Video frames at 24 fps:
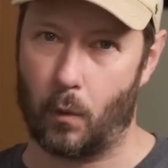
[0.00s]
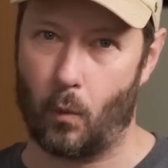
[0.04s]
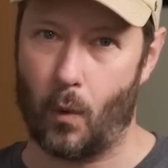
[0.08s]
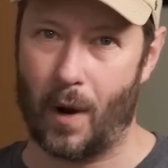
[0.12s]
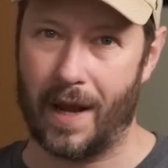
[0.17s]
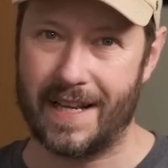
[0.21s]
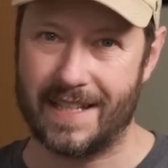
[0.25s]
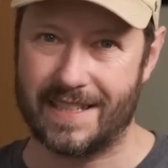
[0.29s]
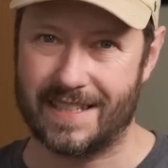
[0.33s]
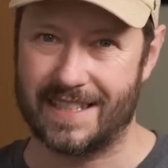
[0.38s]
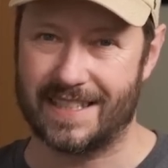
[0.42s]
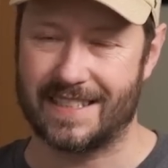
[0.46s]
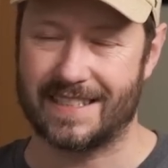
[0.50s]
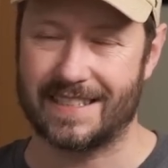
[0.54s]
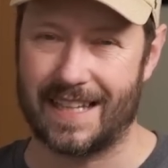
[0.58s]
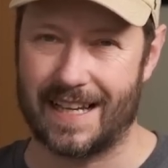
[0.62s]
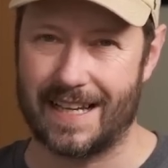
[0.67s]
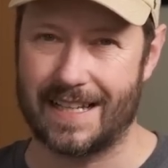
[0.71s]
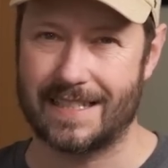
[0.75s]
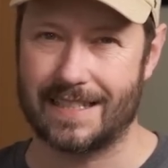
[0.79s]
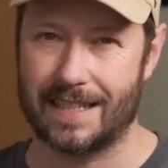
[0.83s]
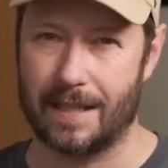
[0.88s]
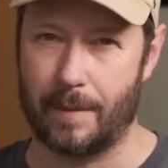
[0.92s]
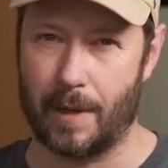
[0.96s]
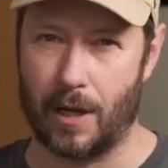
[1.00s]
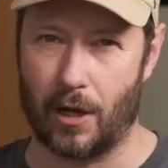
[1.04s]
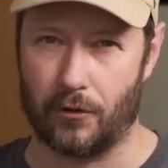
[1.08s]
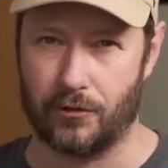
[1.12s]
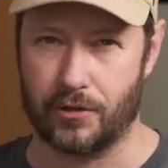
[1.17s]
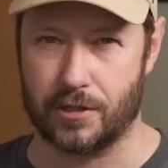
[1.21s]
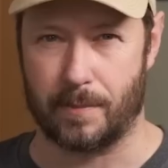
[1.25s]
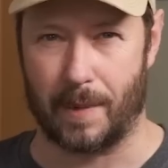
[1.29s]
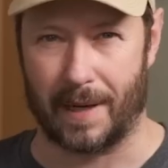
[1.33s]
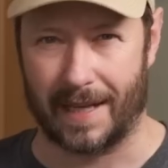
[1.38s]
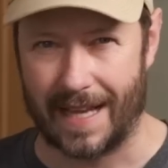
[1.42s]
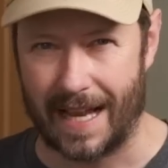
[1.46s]
weight and size limit
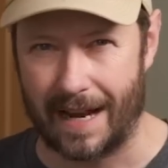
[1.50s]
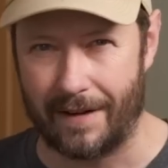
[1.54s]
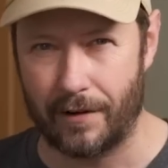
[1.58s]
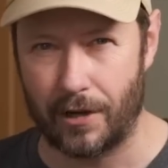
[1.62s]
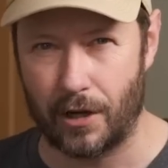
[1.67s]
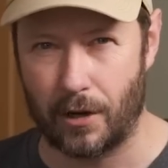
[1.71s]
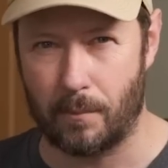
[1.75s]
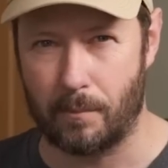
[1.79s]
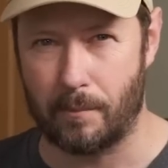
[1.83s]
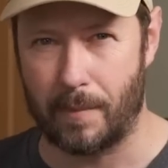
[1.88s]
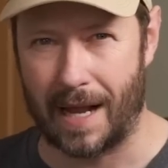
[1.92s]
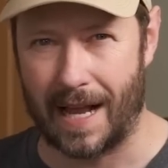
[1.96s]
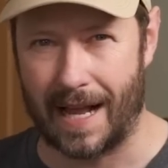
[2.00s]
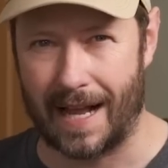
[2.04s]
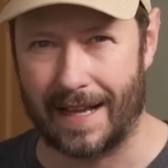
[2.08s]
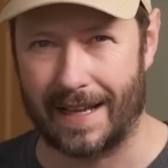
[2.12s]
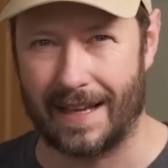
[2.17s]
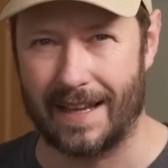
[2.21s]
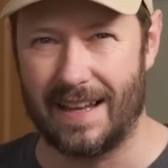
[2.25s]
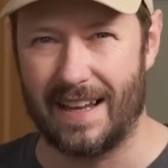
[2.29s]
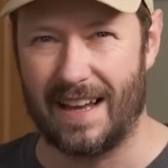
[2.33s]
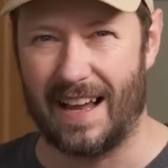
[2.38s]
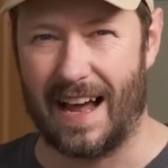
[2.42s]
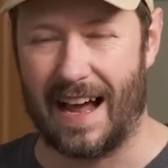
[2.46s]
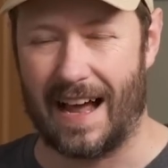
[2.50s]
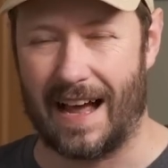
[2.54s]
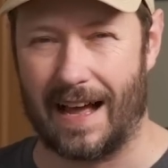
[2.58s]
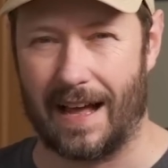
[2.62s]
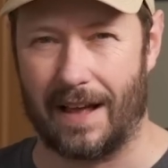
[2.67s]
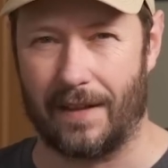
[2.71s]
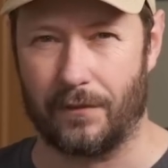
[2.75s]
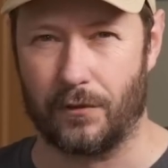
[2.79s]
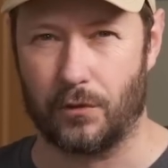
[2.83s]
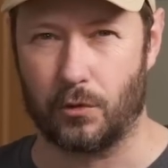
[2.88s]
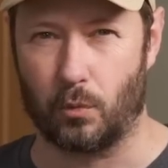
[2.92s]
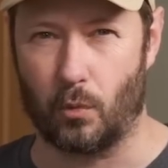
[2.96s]
onto my carry-on bag
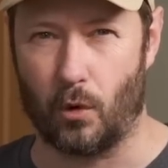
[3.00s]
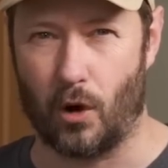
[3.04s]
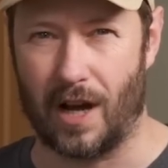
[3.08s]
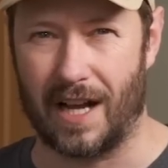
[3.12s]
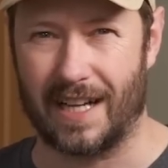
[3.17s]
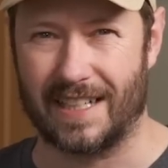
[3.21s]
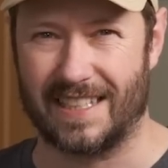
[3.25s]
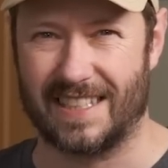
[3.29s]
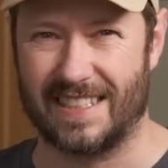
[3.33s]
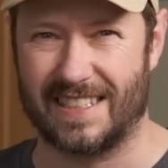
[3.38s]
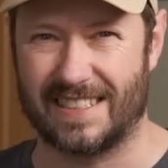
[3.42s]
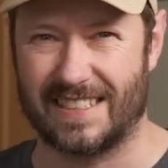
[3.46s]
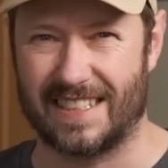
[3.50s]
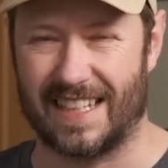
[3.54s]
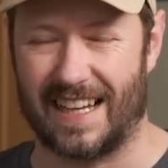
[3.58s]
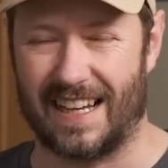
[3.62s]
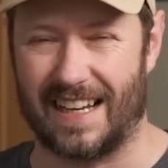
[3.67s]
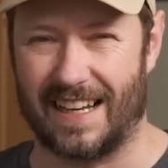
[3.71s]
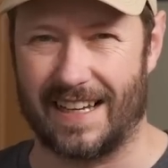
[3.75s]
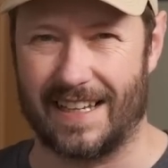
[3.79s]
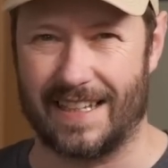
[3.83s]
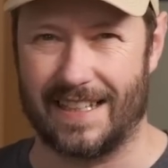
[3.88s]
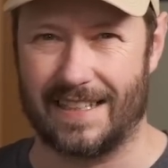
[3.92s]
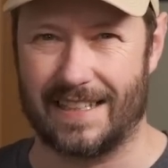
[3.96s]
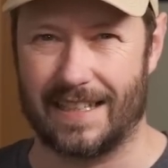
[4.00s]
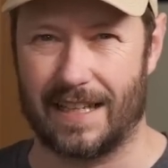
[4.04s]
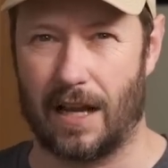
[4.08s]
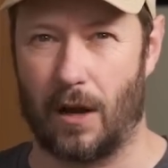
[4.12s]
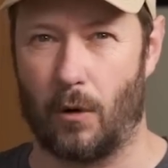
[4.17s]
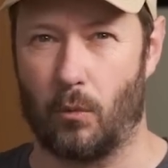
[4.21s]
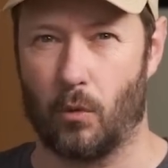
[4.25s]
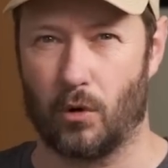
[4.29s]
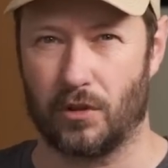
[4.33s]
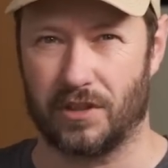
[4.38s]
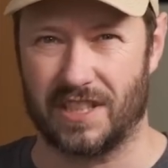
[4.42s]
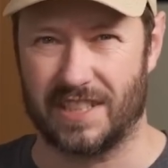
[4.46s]
and what I decide
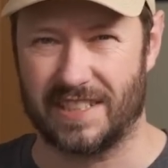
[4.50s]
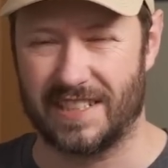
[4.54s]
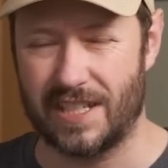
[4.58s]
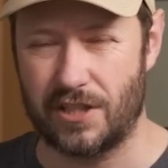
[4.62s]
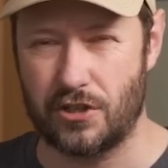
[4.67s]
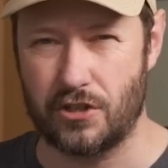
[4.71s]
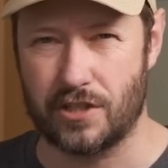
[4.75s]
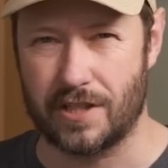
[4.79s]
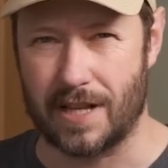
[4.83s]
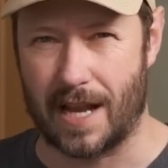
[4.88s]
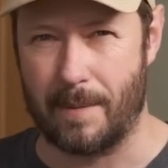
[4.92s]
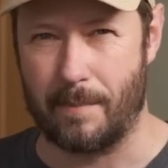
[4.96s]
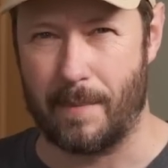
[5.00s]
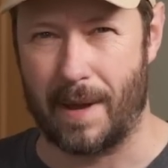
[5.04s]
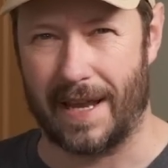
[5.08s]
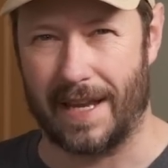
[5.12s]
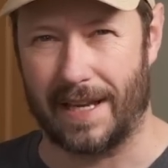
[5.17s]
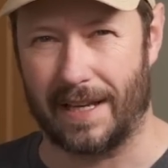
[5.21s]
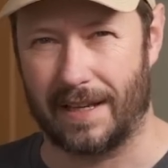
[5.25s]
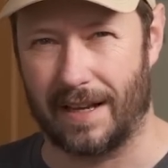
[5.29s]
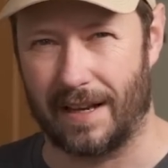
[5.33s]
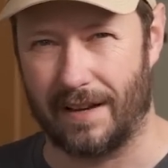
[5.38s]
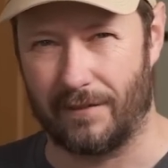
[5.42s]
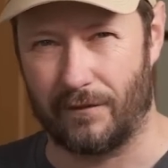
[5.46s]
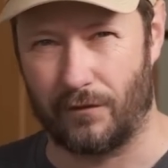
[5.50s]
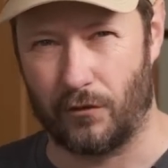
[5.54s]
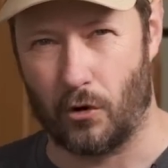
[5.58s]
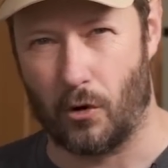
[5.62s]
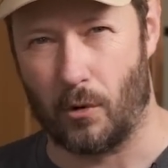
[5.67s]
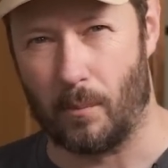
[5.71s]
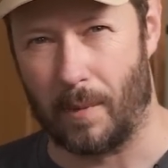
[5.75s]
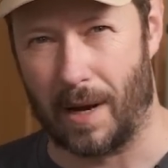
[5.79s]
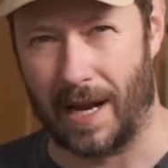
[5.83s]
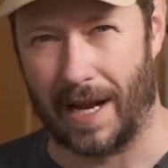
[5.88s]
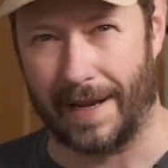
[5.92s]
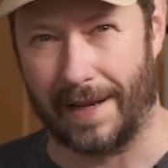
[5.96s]
and what decisions I make
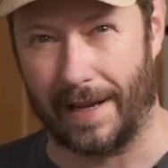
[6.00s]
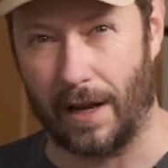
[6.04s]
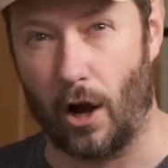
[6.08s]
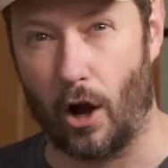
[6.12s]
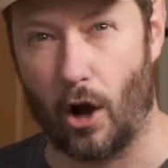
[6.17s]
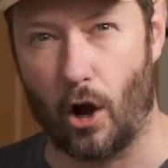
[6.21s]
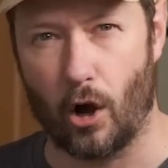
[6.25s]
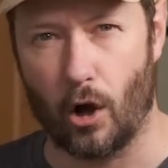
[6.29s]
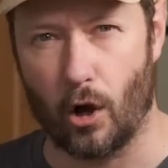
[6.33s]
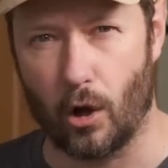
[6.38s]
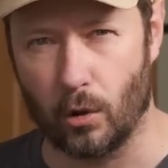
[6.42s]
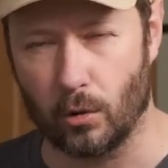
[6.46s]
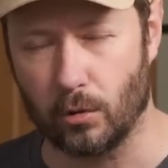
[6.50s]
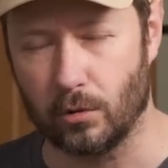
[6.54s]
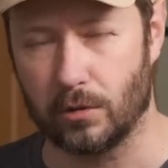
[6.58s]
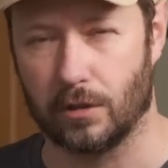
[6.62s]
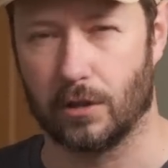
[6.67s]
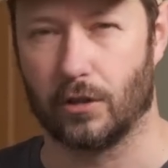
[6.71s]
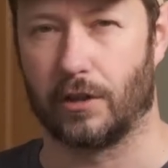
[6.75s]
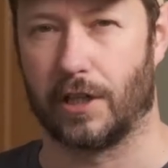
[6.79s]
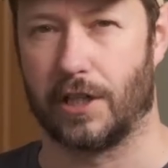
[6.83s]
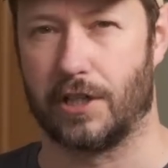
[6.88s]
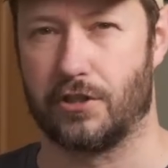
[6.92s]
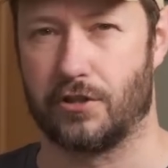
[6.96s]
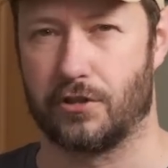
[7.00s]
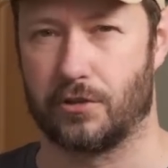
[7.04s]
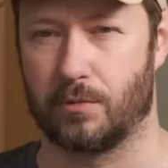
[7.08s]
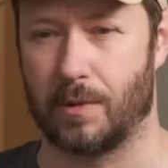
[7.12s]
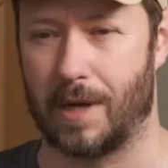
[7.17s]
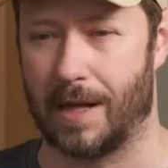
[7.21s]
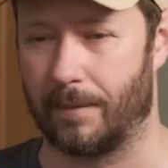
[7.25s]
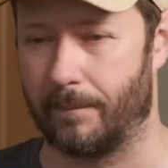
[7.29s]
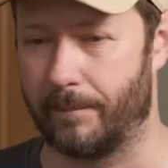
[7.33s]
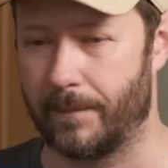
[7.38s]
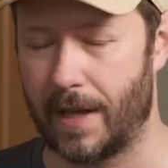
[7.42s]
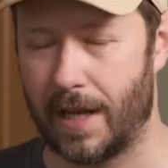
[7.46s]
for my whole luggage as
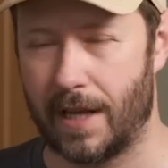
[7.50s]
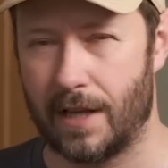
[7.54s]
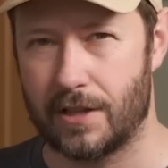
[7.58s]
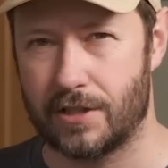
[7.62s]
well.